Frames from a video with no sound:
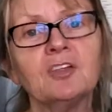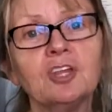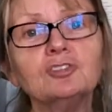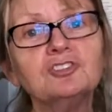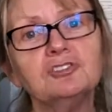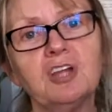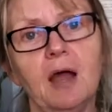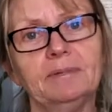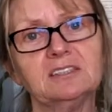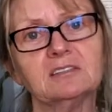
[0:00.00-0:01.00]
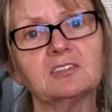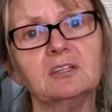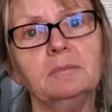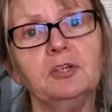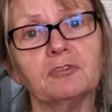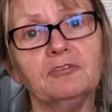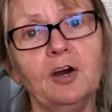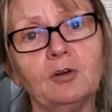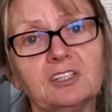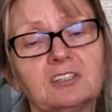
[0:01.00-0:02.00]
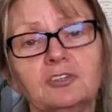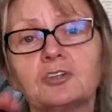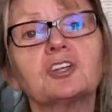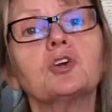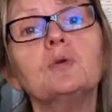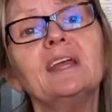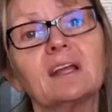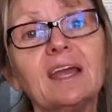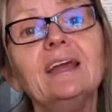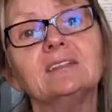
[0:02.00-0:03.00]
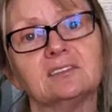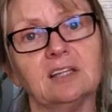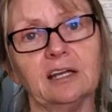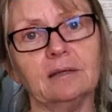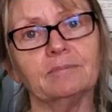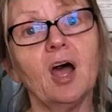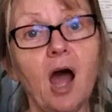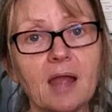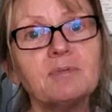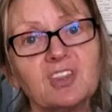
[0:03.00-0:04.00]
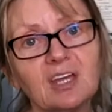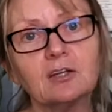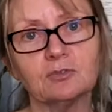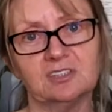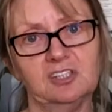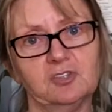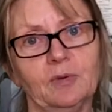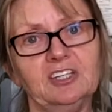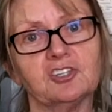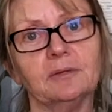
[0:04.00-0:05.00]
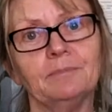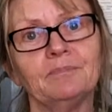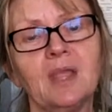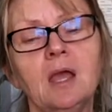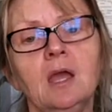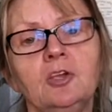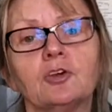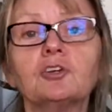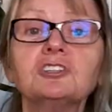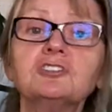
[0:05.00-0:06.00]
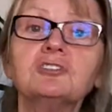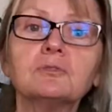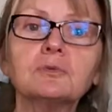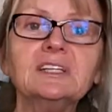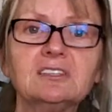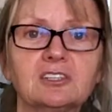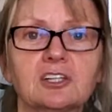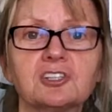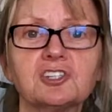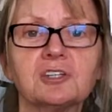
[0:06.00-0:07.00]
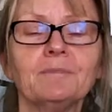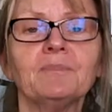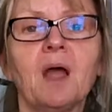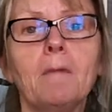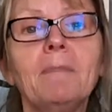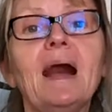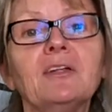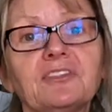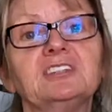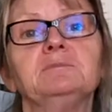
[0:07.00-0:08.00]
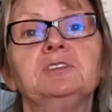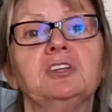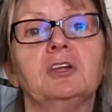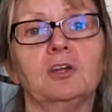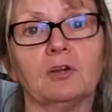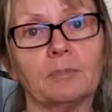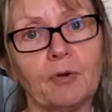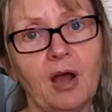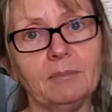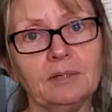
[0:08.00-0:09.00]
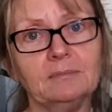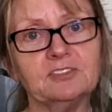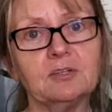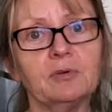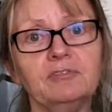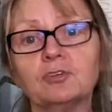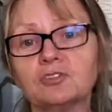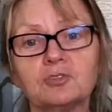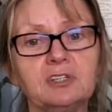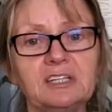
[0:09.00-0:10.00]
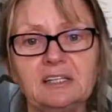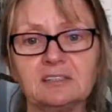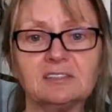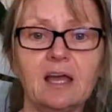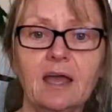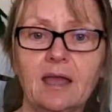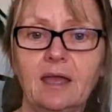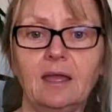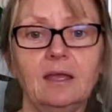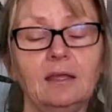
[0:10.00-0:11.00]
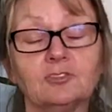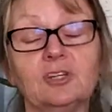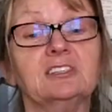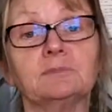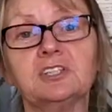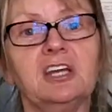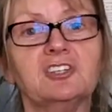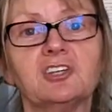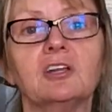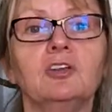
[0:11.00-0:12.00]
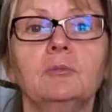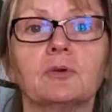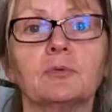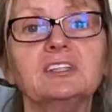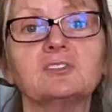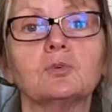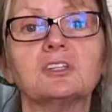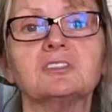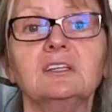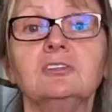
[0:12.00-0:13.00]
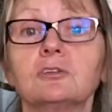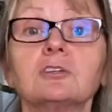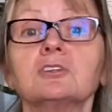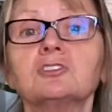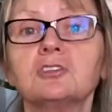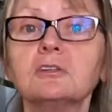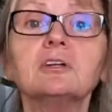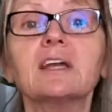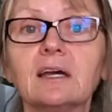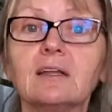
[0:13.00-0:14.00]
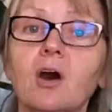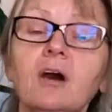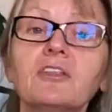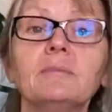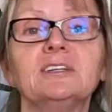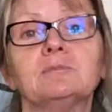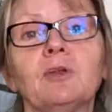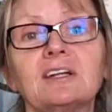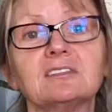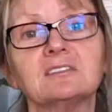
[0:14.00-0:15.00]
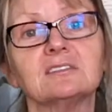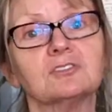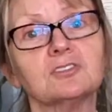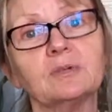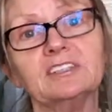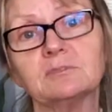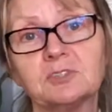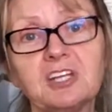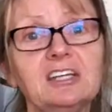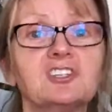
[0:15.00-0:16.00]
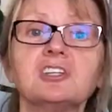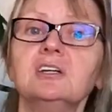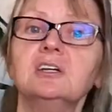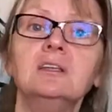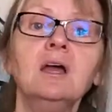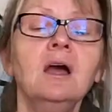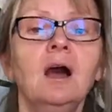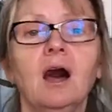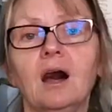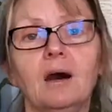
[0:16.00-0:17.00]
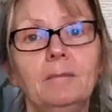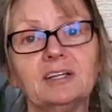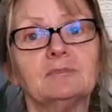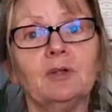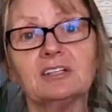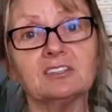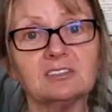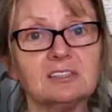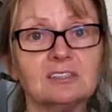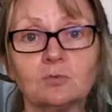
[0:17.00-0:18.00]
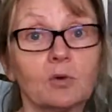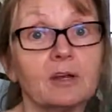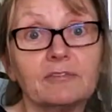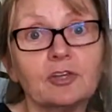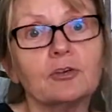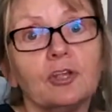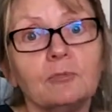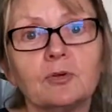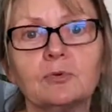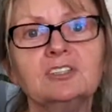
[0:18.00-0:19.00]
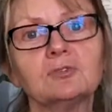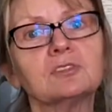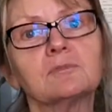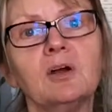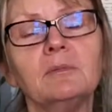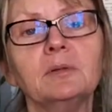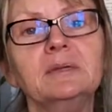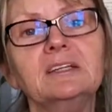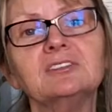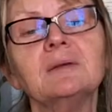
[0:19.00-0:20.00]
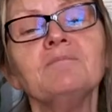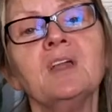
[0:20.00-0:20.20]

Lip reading: Those 2 topics is going to be your focus, and you're going to create a case study, a hypothetical situation. You're going to do the research about this particular problem. So if you're doing, say, transportation and human resource, then you're going to look at all the best practices on transportation, best practices, whatever your human resource problem is.